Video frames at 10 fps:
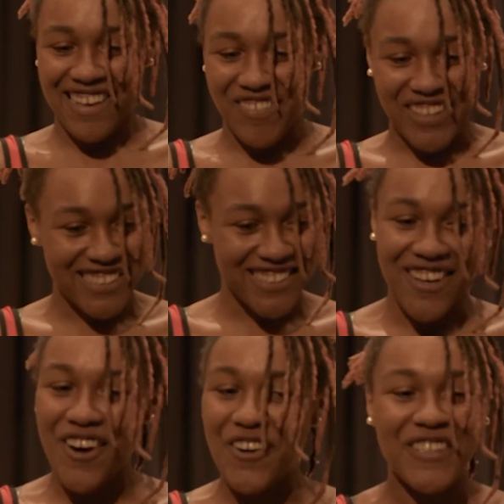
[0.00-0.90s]
I watched it
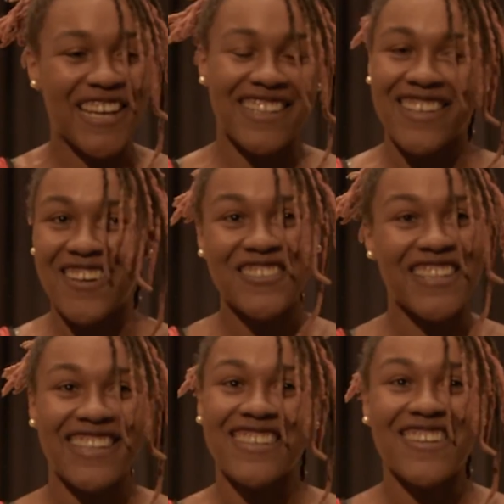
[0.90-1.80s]
the whole day,
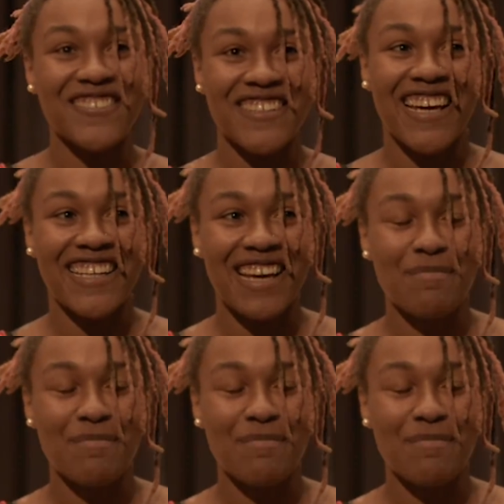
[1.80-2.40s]
and I